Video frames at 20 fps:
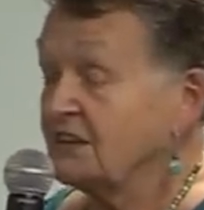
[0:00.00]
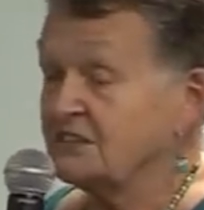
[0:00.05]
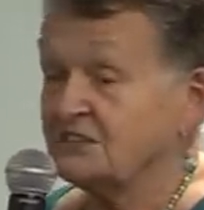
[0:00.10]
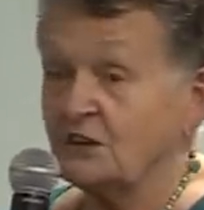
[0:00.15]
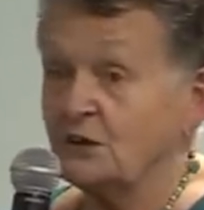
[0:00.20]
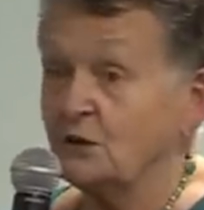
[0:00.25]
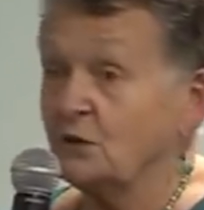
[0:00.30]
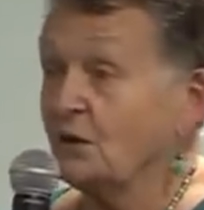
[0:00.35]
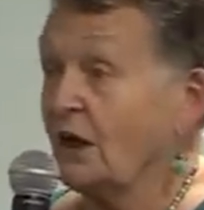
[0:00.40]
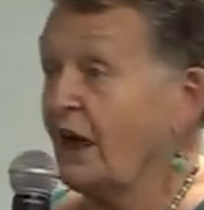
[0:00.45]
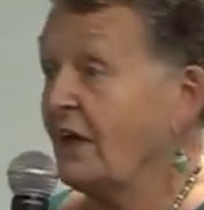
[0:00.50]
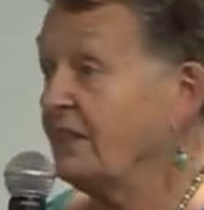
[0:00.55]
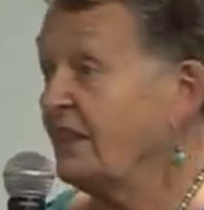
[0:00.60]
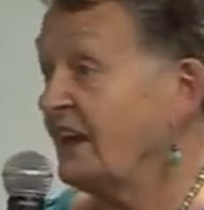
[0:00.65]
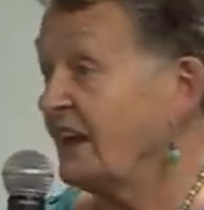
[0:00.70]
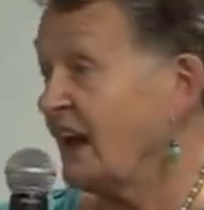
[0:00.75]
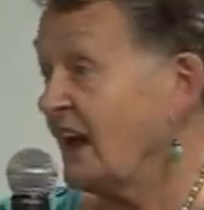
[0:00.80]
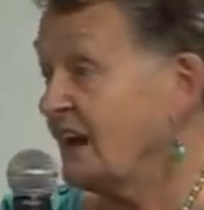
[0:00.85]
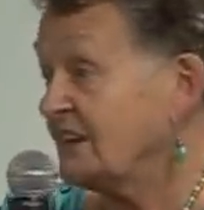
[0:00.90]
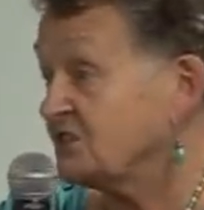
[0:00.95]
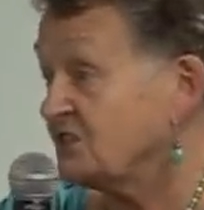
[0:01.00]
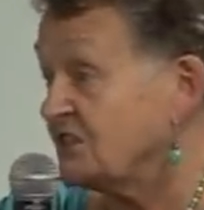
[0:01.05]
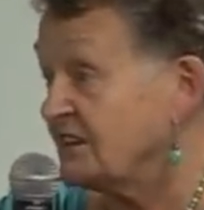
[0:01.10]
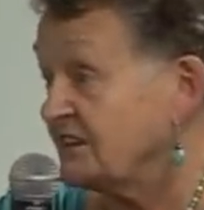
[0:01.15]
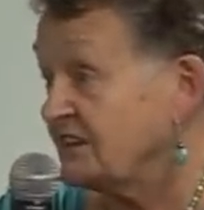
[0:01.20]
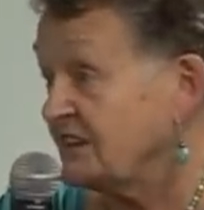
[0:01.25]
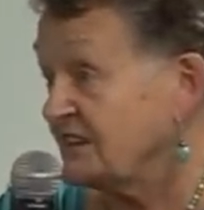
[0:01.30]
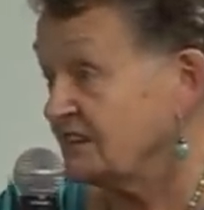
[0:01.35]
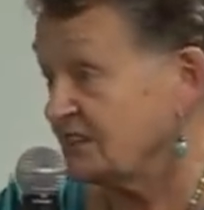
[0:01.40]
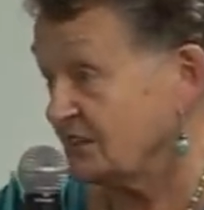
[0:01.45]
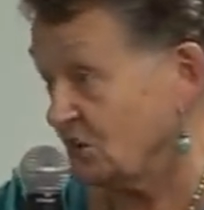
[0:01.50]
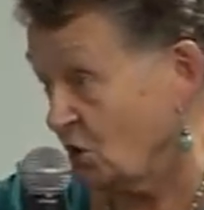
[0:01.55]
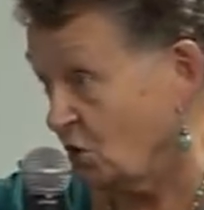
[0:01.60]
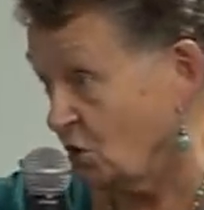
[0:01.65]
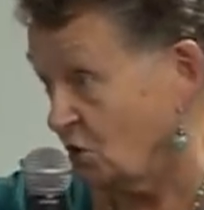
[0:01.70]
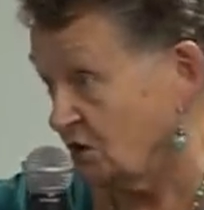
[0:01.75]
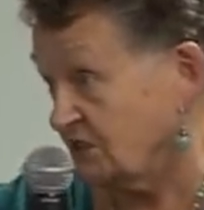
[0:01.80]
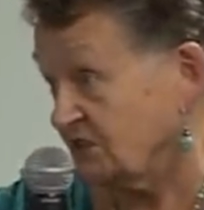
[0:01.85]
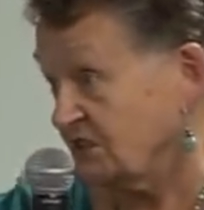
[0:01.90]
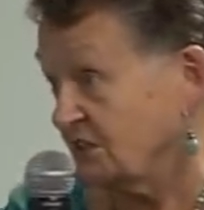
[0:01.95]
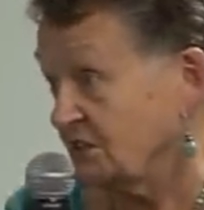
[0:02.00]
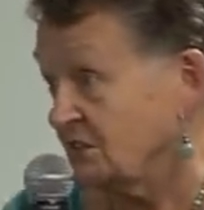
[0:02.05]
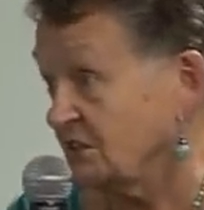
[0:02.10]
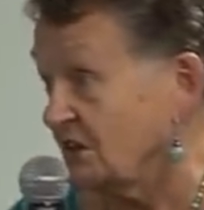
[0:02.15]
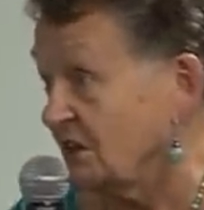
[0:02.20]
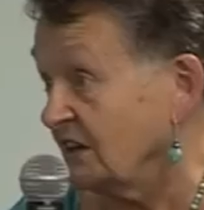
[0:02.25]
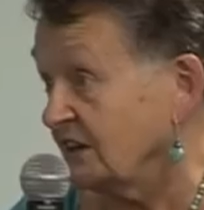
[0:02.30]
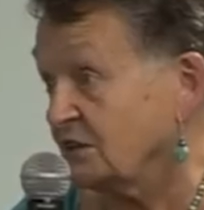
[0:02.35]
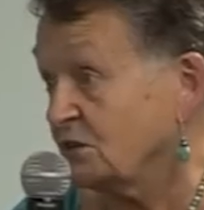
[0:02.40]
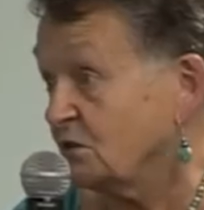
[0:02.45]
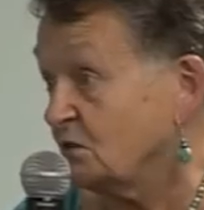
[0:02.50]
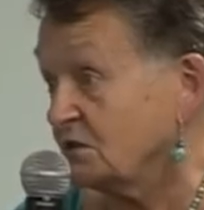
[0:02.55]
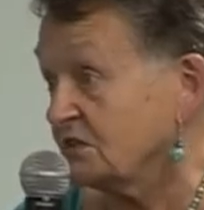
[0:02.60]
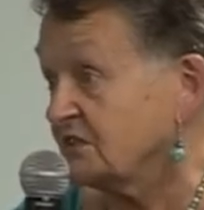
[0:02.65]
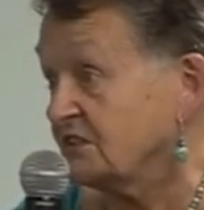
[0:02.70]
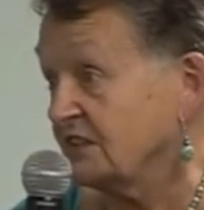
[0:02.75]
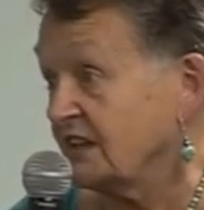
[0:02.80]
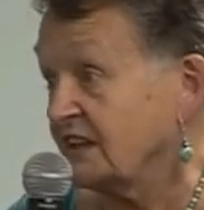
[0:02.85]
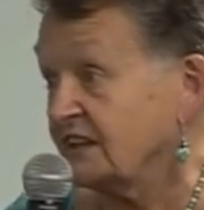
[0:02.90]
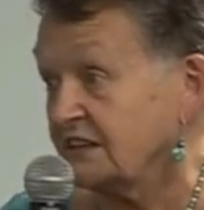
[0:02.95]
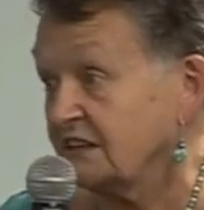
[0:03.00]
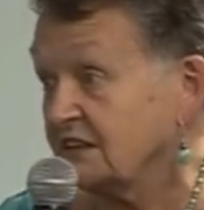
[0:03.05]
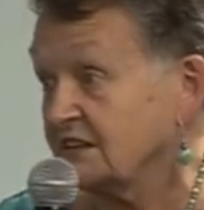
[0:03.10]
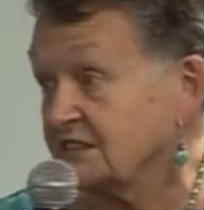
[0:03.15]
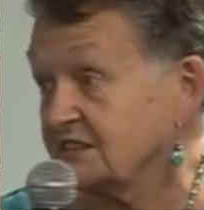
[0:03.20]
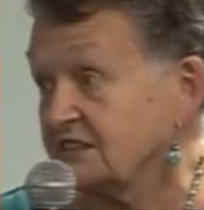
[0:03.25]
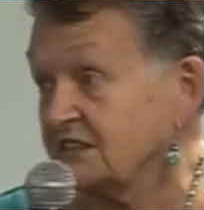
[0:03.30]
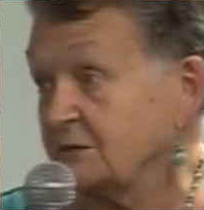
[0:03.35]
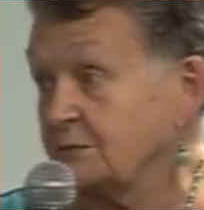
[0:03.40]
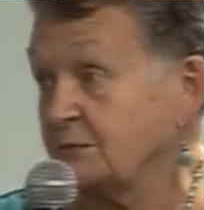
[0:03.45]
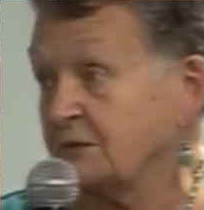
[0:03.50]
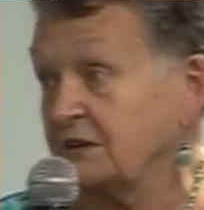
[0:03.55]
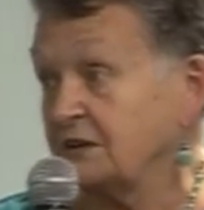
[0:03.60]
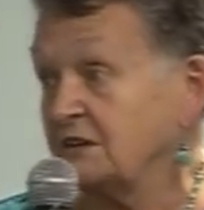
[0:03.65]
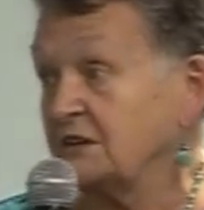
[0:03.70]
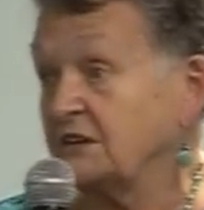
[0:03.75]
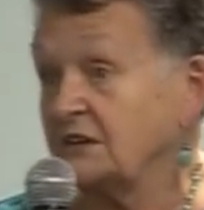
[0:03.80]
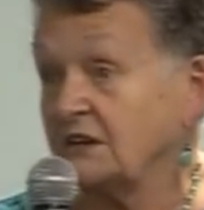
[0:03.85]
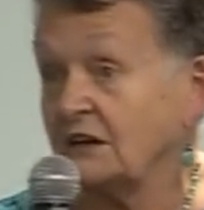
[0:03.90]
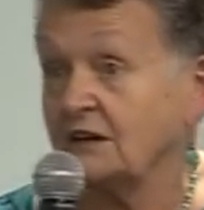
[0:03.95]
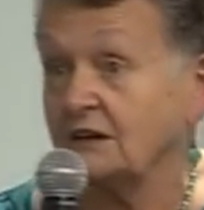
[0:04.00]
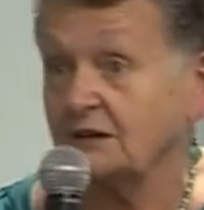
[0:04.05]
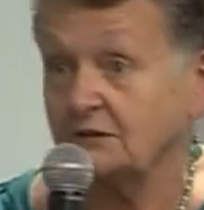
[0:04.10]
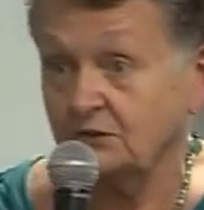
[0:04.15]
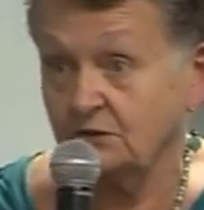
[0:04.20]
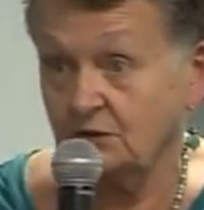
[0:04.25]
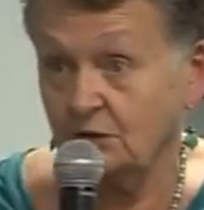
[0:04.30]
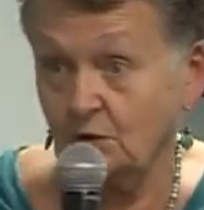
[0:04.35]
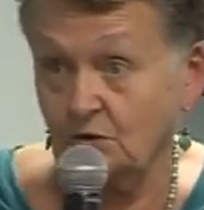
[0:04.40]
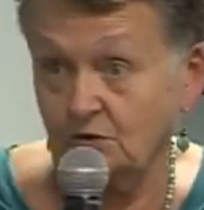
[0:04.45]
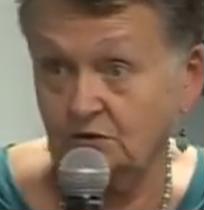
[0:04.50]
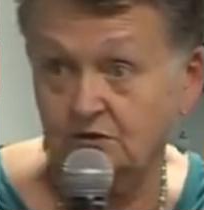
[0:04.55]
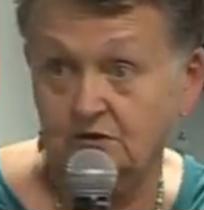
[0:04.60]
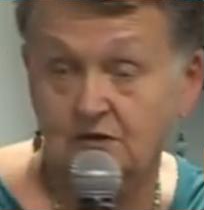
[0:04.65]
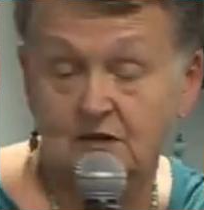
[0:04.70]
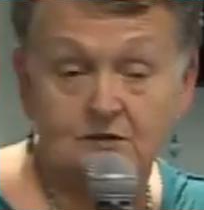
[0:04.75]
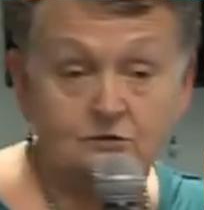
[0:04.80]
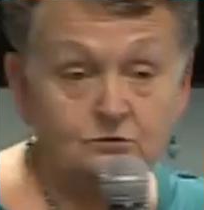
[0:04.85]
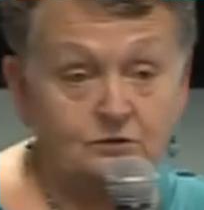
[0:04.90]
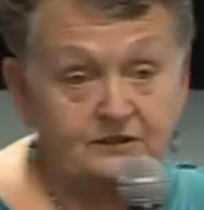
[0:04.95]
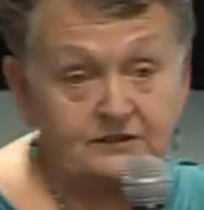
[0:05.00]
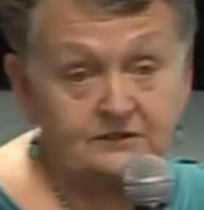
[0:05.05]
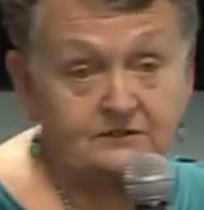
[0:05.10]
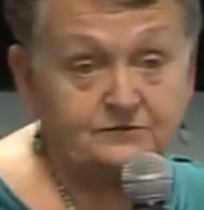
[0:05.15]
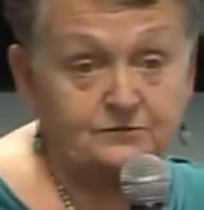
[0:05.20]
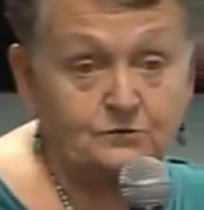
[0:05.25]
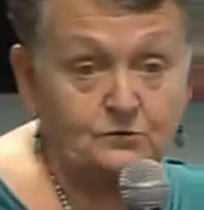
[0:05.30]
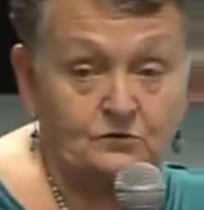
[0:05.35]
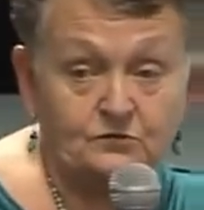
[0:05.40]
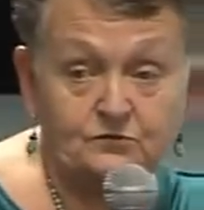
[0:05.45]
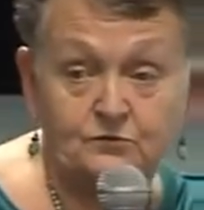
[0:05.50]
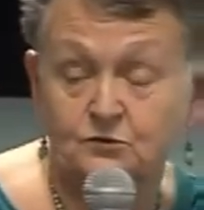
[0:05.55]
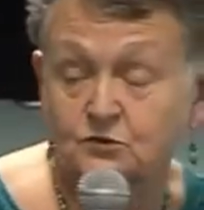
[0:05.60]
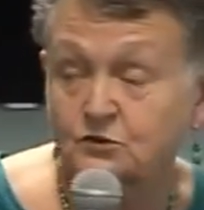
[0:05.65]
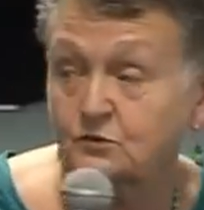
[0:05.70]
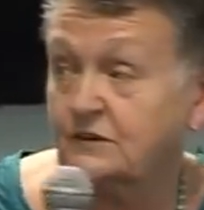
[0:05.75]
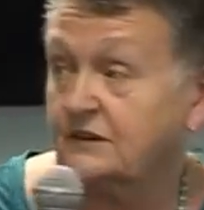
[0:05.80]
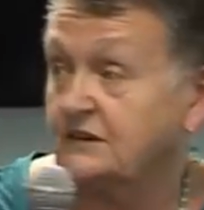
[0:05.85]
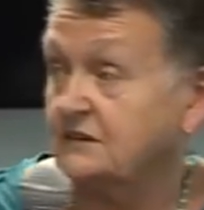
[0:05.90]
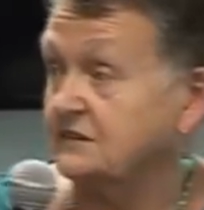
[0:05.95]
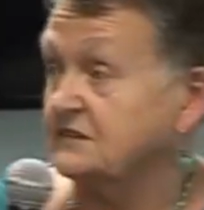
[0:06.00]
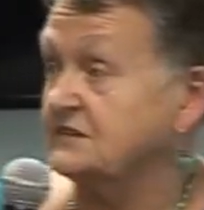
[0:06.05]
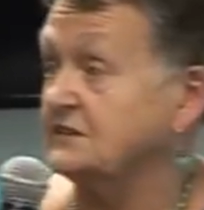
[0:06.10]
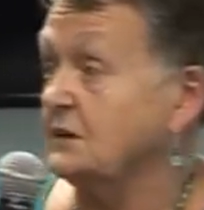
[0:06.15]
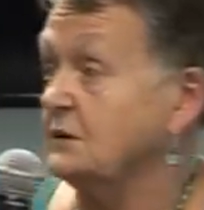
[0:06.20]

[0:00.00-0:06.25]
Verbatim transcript: so, and they actually, there's a course, an online course, and they can get C P E, uh, you know, on uh, credit for, for doing it.